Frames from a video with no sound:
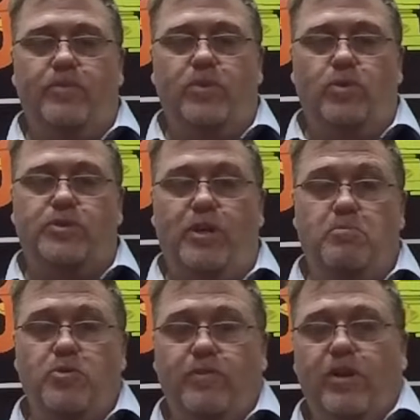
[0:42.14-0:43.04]
also
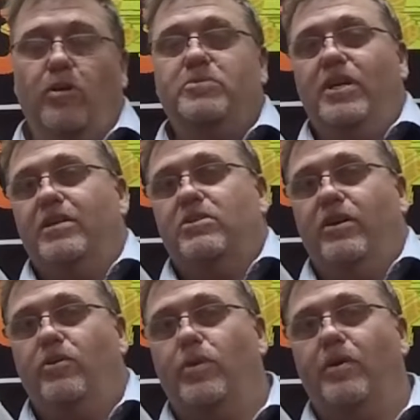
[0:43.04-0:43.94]
moving objects
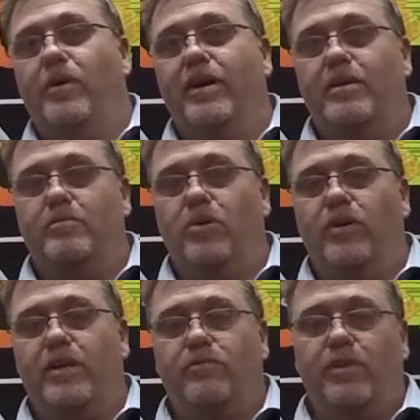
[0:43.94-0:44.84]
like a runaway
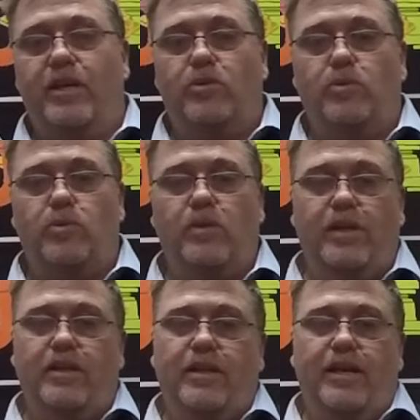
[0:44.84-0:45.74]
mining vehicle
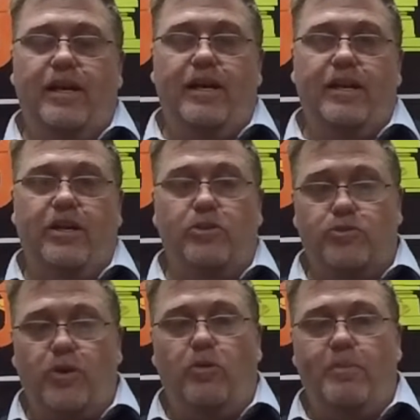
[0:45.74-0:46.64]
in a
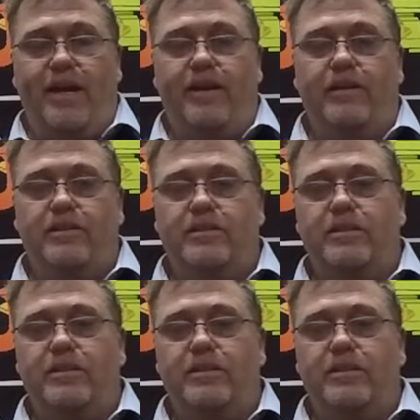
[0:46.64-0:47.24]
controlled manner.